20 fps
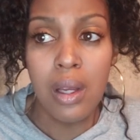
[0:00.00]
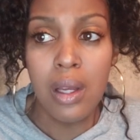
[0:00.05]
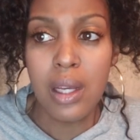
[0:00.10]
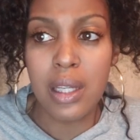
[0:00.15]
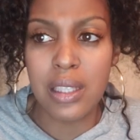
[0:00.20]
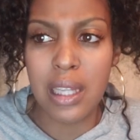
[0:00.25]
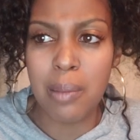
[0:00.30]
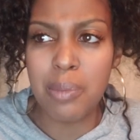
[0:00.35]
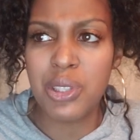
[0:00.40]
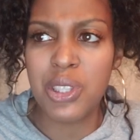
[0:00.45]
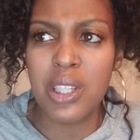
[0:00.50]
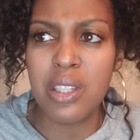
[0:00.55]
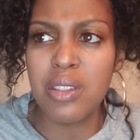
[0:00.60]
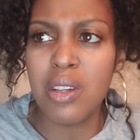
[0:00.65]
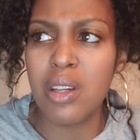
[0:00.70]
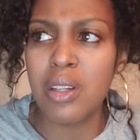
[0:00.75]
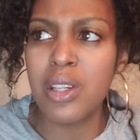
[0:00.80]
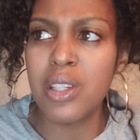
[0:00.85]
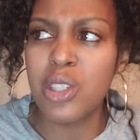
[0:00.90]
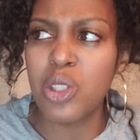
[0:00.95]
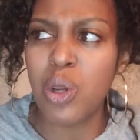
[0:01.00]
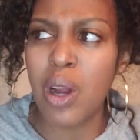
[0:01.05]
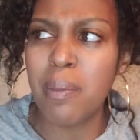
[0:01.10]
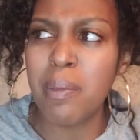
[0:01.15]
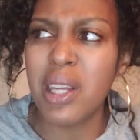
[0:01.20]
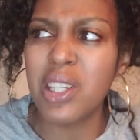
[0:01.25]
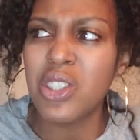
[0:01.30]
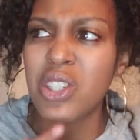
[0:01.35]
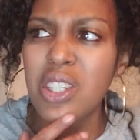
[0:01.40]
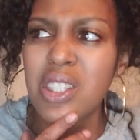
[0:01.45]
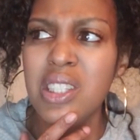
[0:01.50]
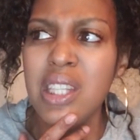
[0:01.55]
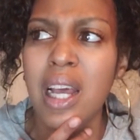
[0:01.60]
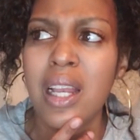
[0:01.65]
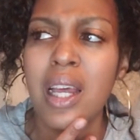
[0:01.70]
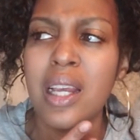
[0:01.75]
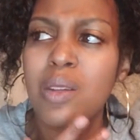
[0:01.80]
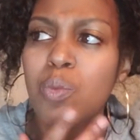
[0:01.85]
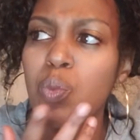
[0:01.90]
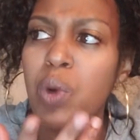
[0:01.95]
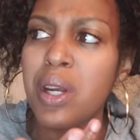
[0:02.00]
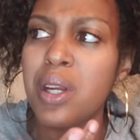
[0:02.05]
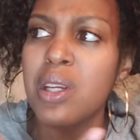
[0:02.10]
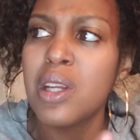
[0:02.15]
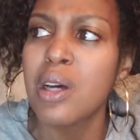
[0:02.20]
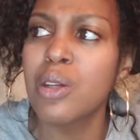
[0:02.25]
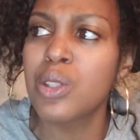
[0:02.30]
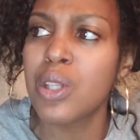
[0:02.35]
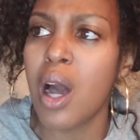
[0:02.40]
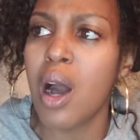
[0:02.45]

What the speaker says: Because I'm sitting there listening to her, I'm like, she sound like one of those